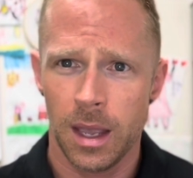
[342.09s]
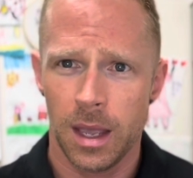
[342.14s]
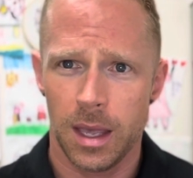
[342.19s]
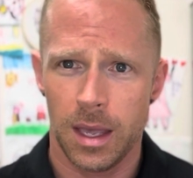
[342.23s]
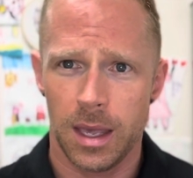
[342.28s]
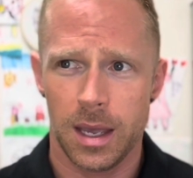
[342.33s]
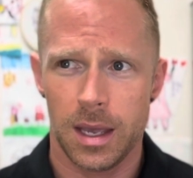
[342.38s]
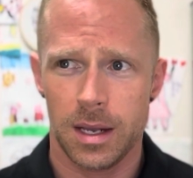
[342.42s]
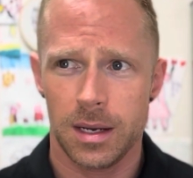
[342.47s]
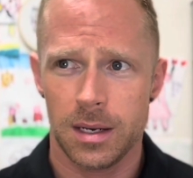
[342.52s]

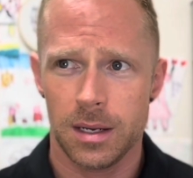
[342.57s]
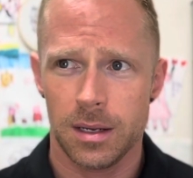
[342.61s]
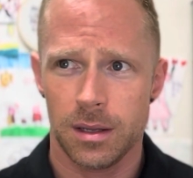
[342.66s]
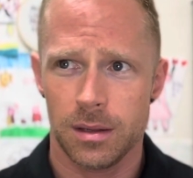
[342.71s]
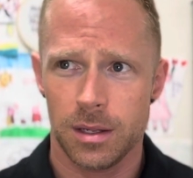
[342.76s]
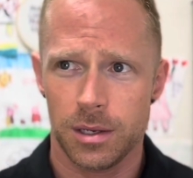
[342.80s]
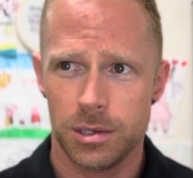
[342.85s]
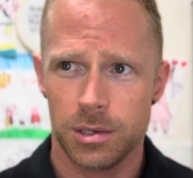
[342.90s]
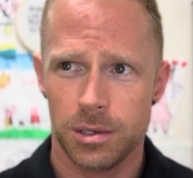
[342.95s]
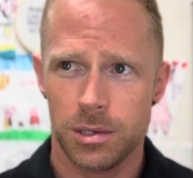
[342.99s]
And
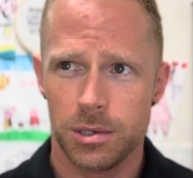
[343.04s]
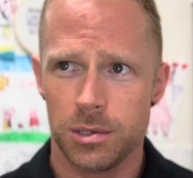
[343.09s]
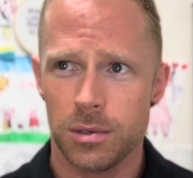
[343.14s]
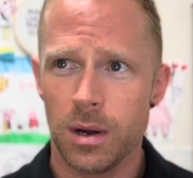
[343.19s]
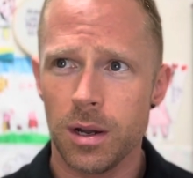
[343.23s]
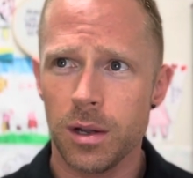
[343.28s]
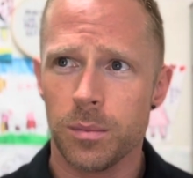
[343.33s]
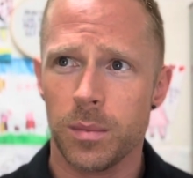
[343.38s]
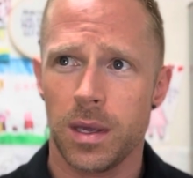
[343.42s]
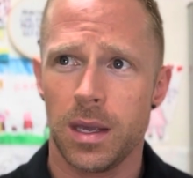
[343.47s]
this
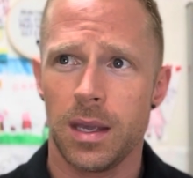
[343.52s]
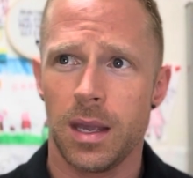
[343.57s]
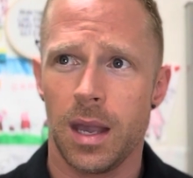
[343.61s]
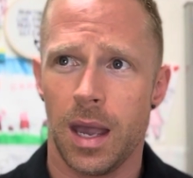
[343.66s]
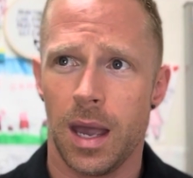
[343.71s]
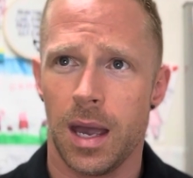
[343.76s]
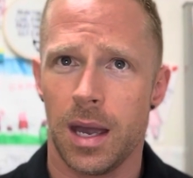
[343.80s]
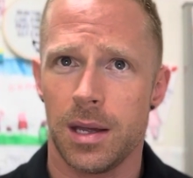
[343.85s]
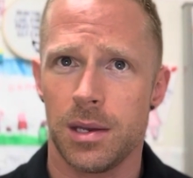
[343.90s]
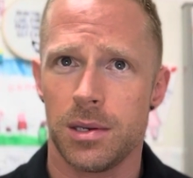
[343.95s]
struck me
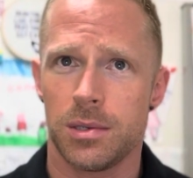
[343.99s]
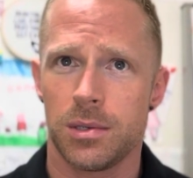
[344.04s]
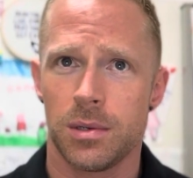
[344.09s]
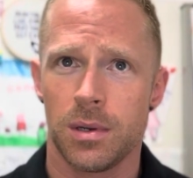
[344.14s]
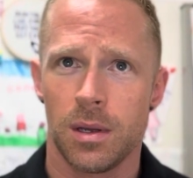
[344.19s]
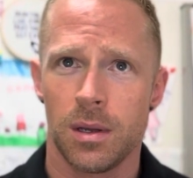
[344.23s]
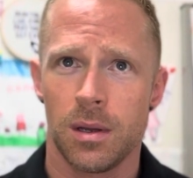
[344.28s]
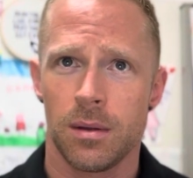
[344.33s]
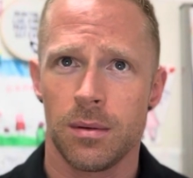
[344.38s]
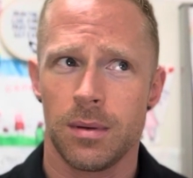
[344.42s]
as
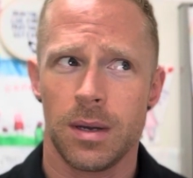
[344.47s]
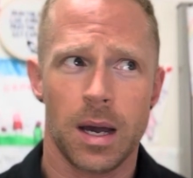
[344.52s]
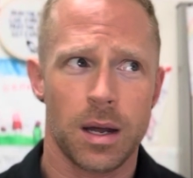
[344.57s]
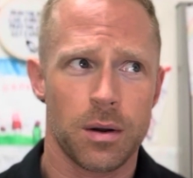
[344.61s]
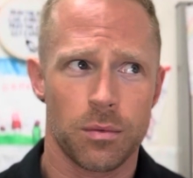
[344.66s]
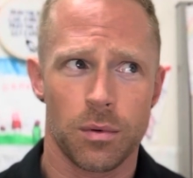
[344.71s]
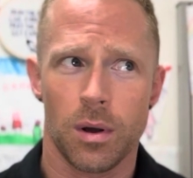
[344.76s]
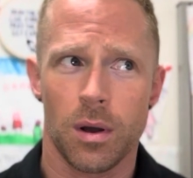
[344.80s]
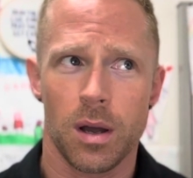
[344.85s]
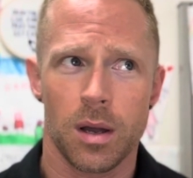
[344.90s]
not
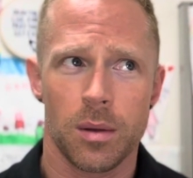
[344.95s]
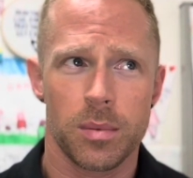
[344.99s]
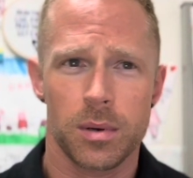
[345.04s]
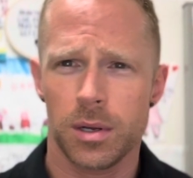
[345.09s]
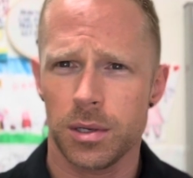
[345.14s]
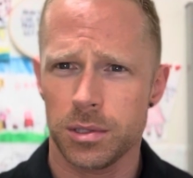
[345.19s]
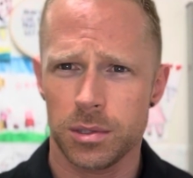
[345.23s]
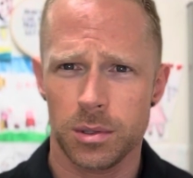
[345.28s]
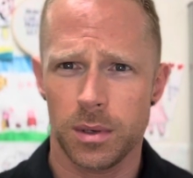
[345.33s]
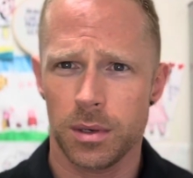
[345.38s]
wrong, but
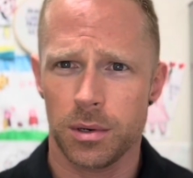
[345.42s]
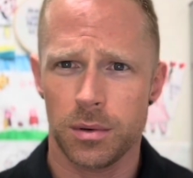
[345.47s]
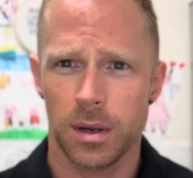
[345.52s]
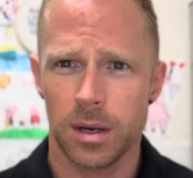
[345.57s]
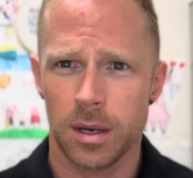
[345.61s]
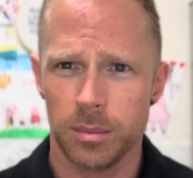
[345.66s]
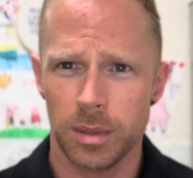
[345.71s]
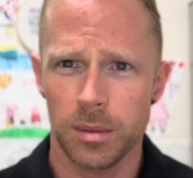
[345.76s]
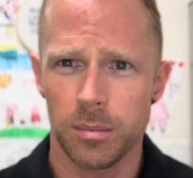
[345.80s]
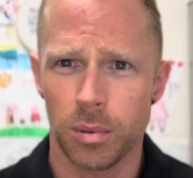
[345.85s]
also
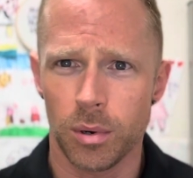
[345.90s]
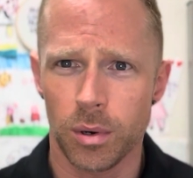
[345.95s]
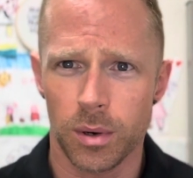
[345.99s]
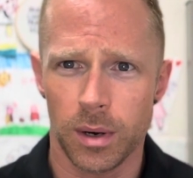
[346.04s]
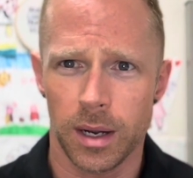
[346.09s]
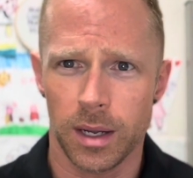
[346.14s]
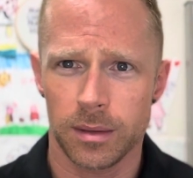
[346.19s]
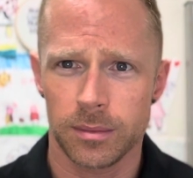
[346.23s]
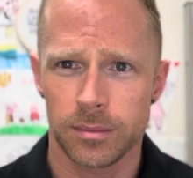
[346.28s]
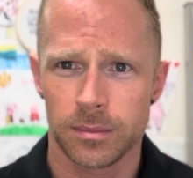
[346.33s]
incredibly
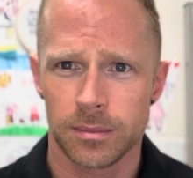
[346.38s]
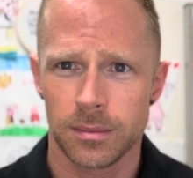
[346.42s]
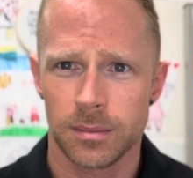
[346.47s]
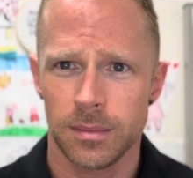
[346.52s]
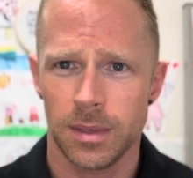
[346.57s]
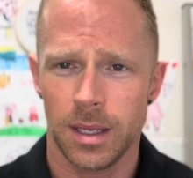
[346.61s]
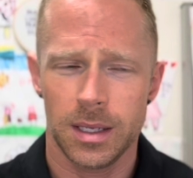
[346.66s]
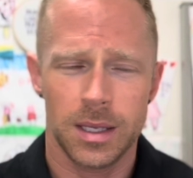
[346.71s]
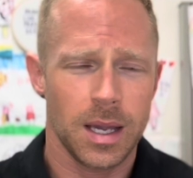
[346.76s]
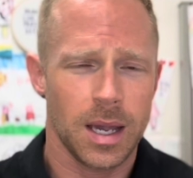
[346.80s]
boring.
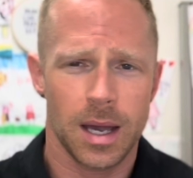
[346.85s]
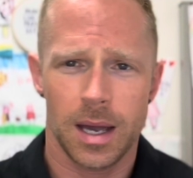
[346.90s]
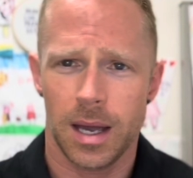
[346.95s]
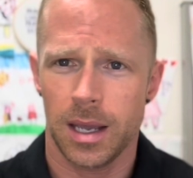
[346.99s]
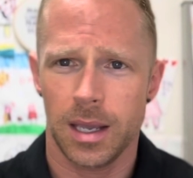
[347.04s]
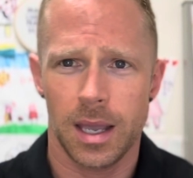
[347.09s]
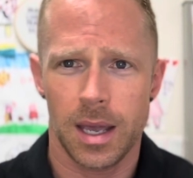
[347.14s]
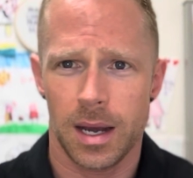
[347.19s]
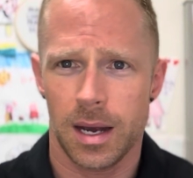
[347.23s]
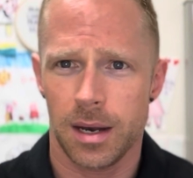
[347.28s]
Like, yeah, I
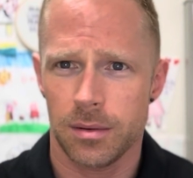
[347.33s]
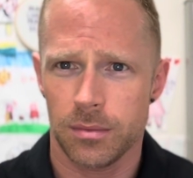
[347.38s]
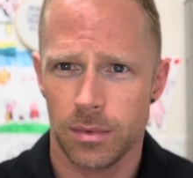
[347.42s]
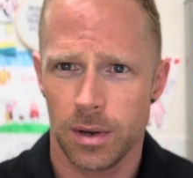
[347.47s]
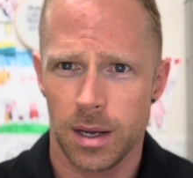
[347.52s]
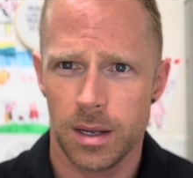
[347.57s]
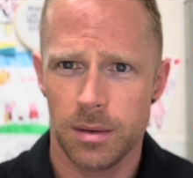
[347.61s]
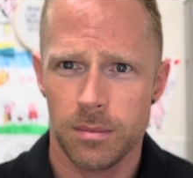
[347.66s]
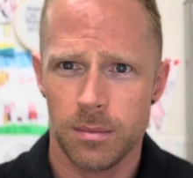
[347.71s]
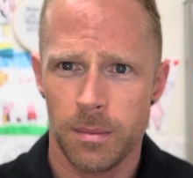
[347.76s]
get it,
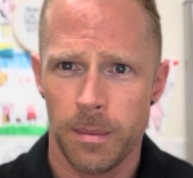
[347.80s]
right?